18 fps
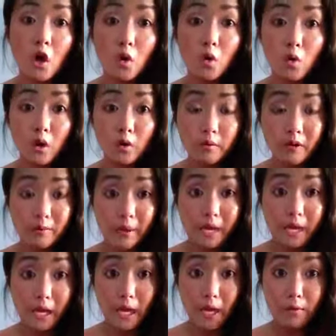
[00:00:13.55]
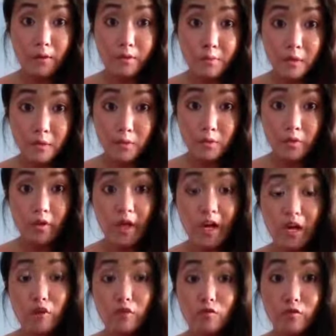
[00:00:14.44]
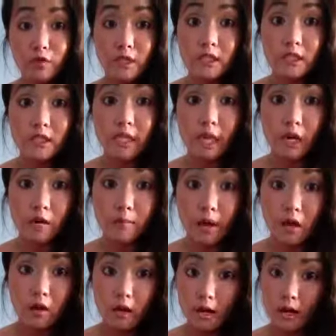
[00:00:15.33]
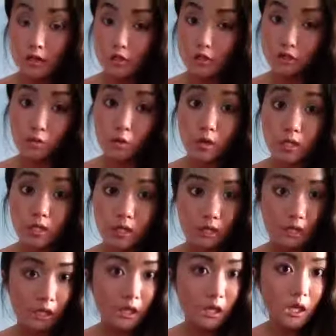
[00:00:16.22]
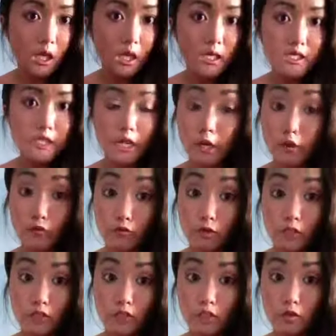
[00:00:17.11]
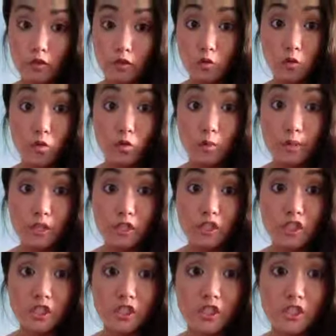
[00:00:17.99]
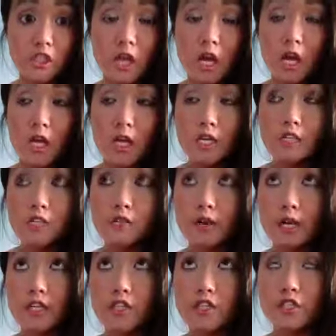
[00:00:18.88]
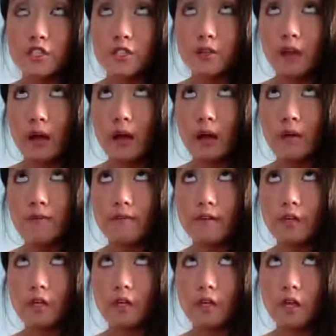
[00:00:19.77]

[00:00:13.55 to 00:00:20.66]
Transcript: or when I'm hanging out with people that I really care about and I just want to like take really cool pictures. So I do have